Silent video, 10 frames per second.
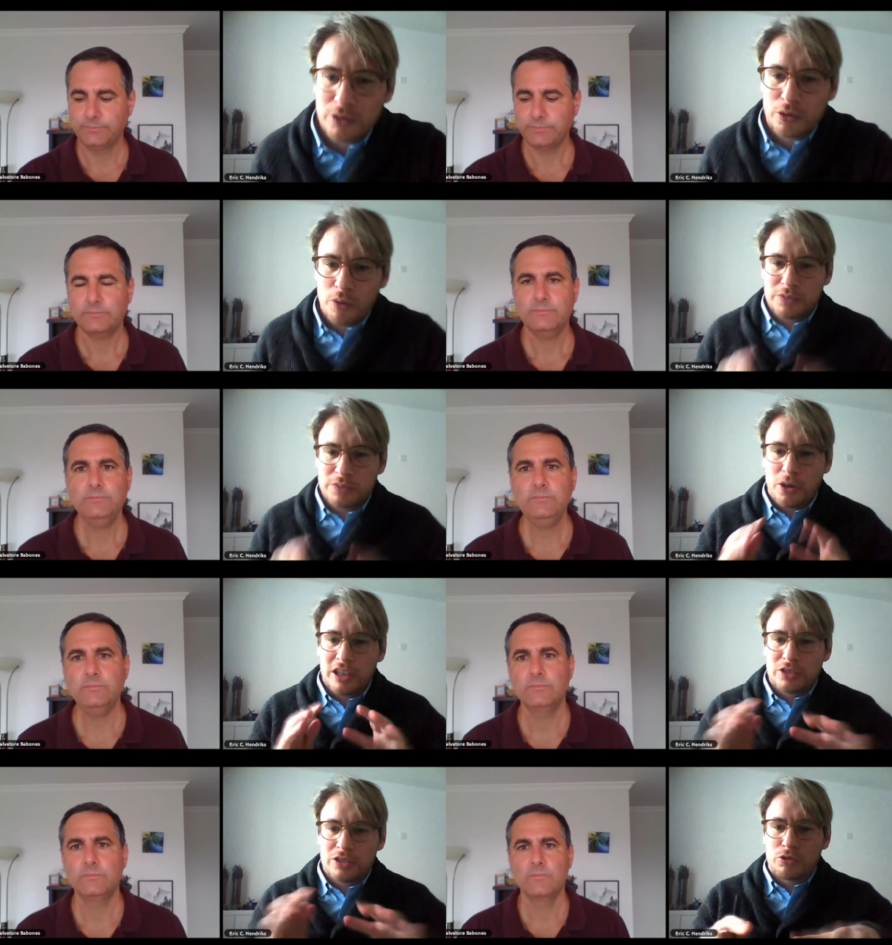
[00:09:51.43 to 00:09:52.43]
Speaker 1: Communist Party
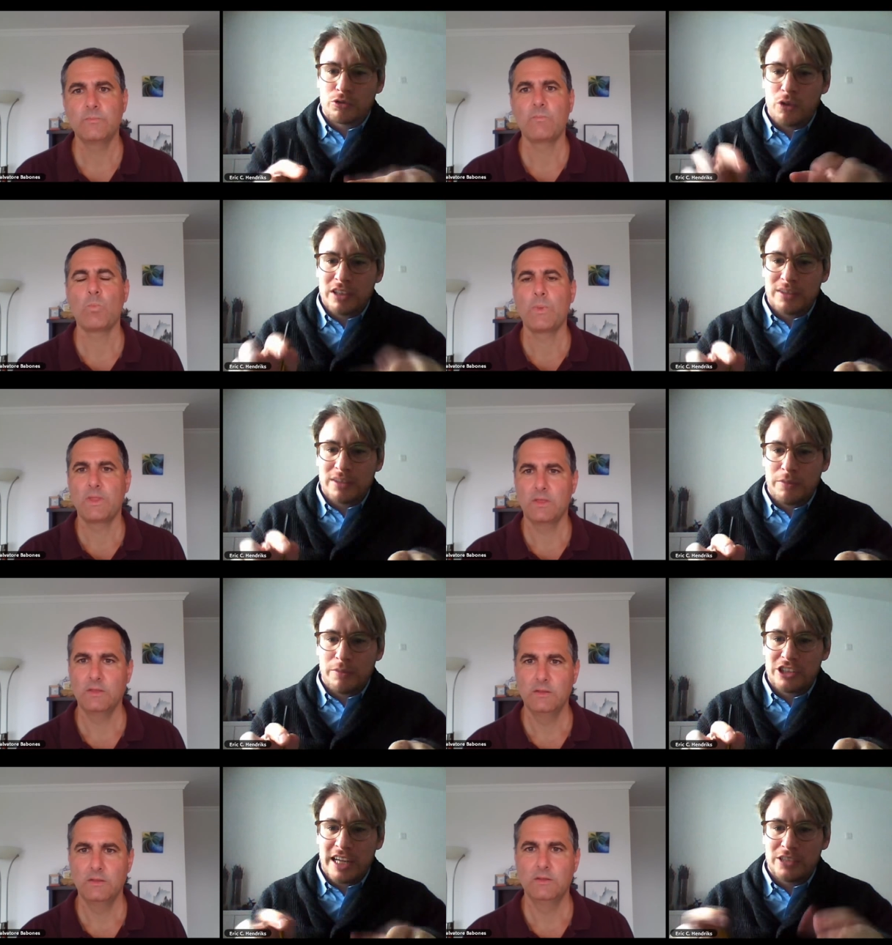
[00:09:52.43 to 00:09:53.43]
is controlling something in
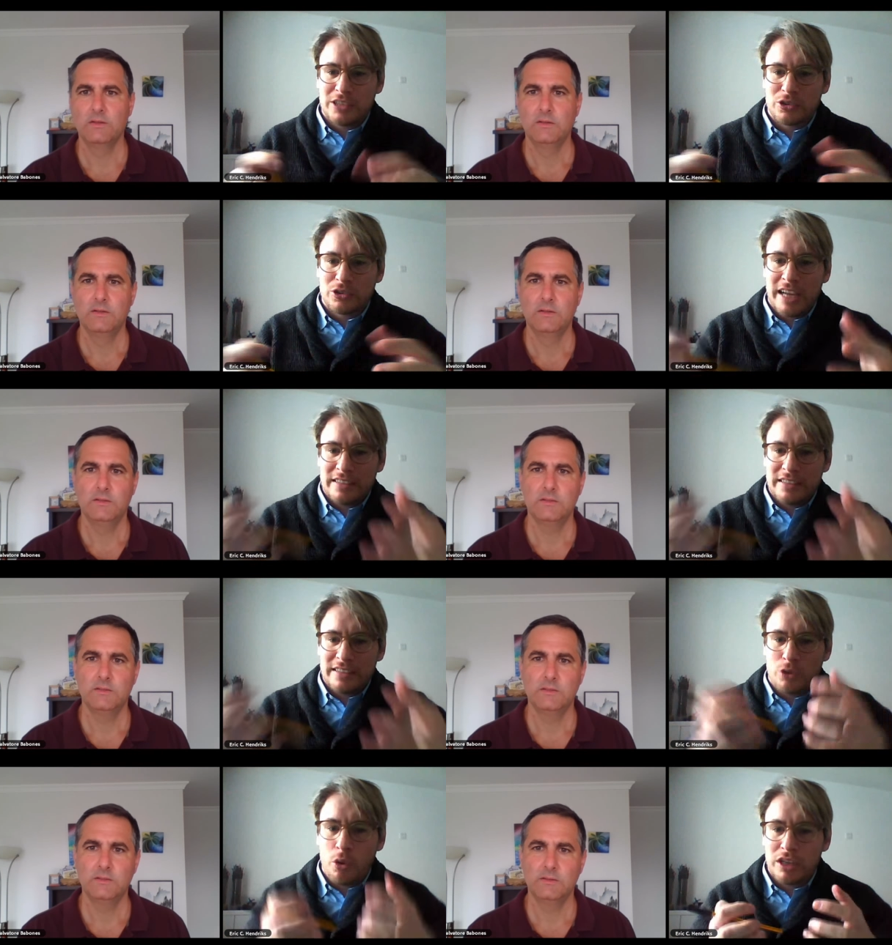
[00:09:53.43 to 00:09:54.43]
Chinese society, it's
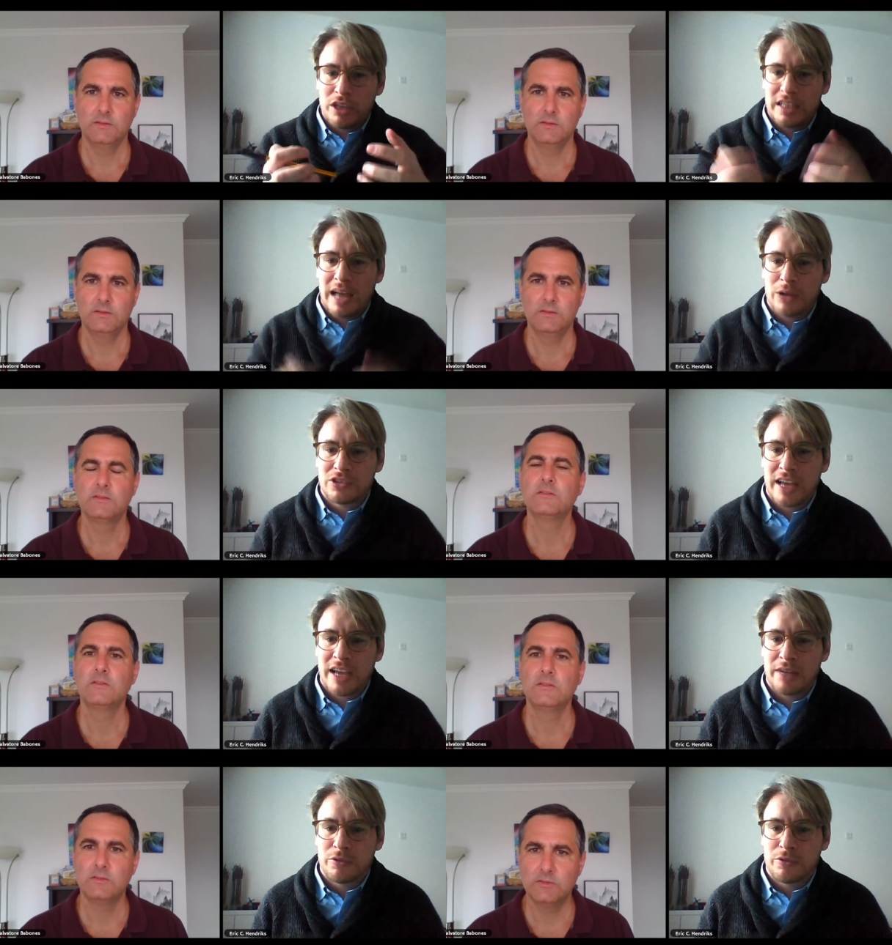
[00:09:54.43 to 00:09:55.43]
holding it outside
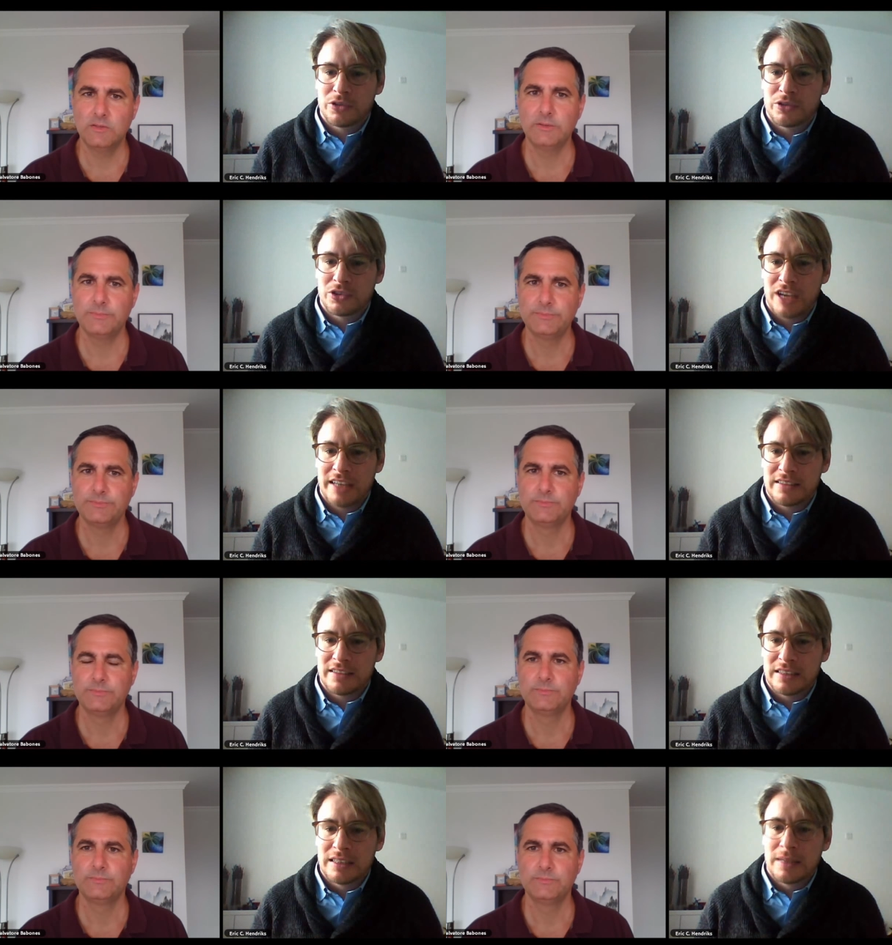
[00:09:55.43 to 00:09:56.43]
of the world society.
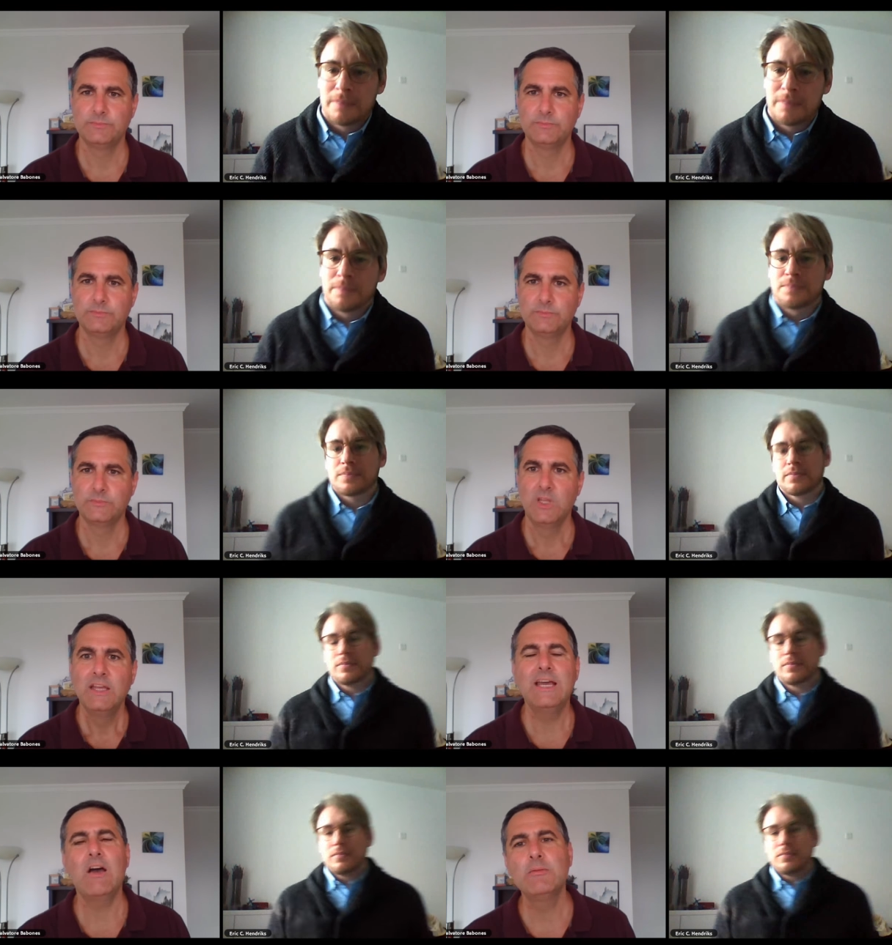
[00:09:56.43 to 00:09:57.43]

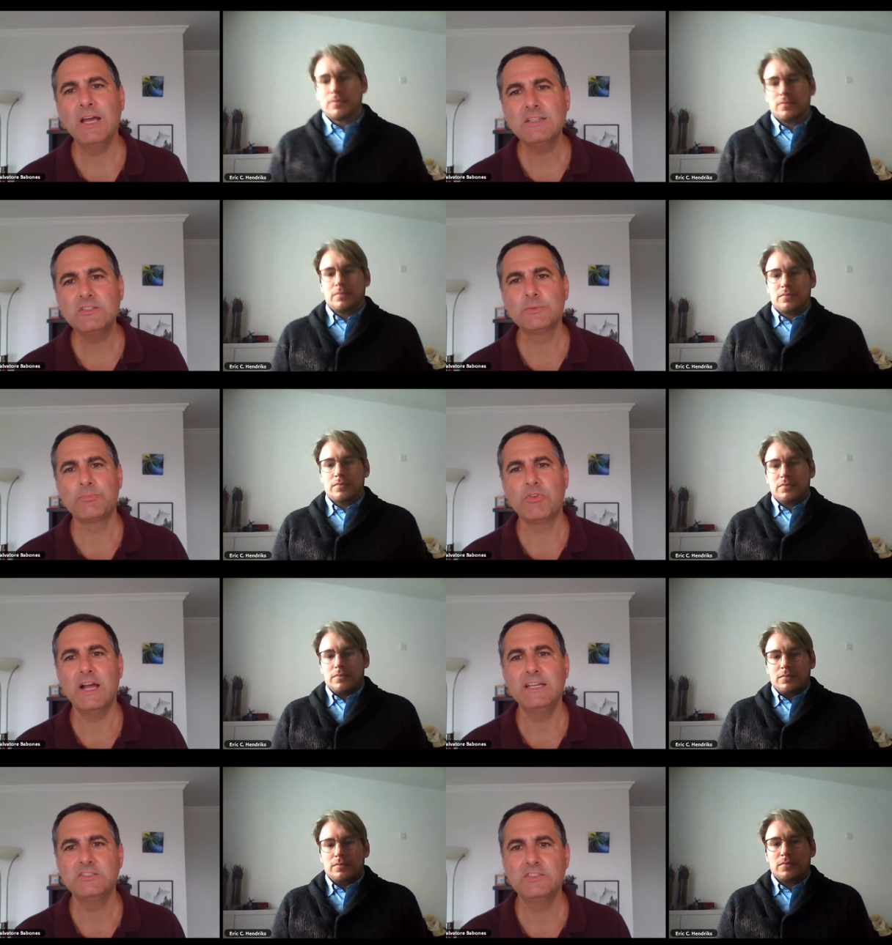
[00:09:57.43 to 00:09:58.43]
Speaker 2: Now, I'm not
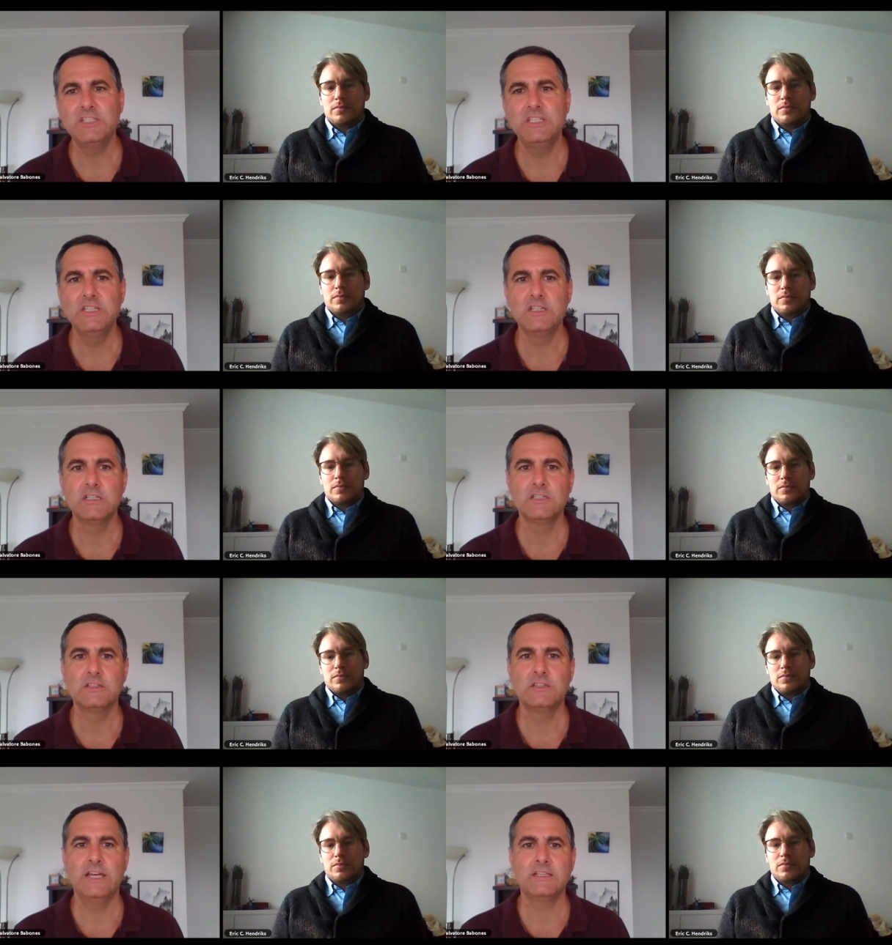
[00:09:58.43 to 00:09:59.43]
surprised to hear
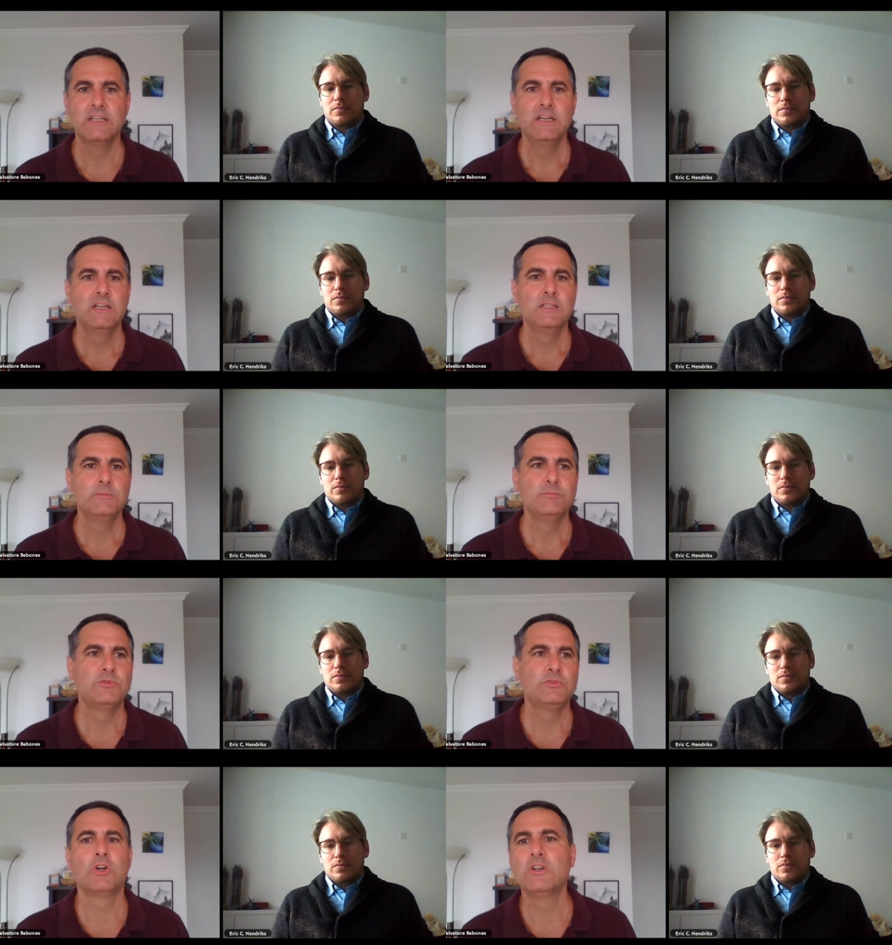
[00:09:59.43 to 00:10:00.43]
that
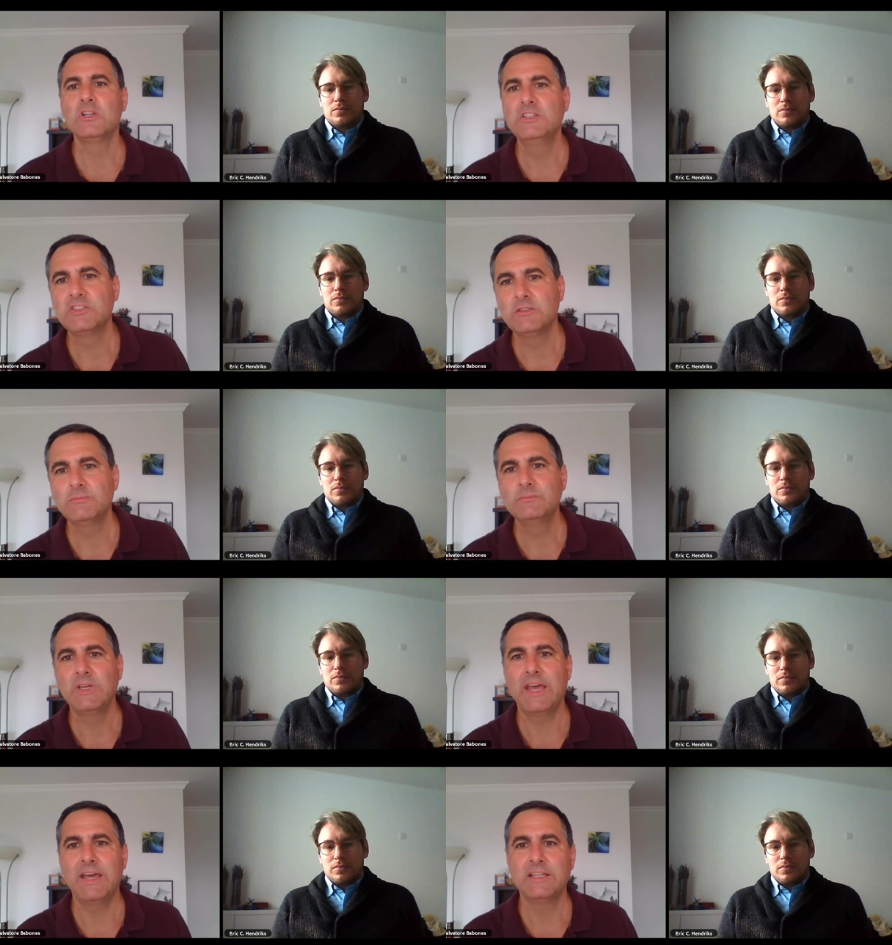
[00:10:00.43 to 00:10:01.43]
journalism
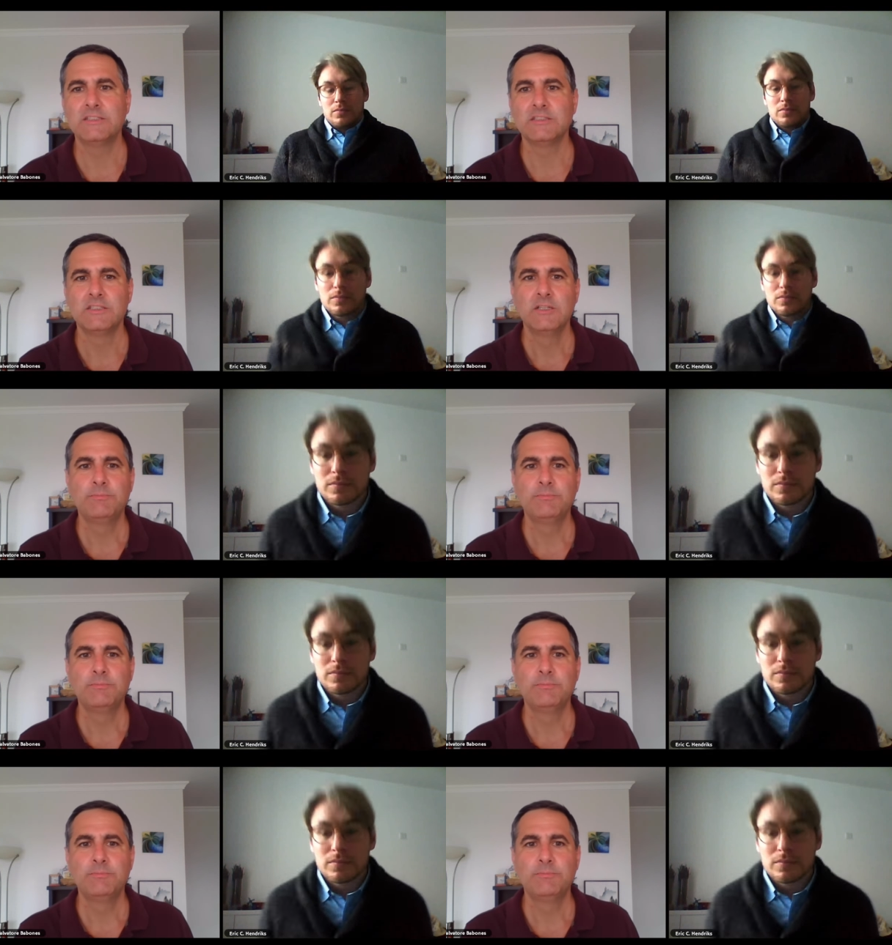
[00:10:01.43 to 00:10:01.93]
and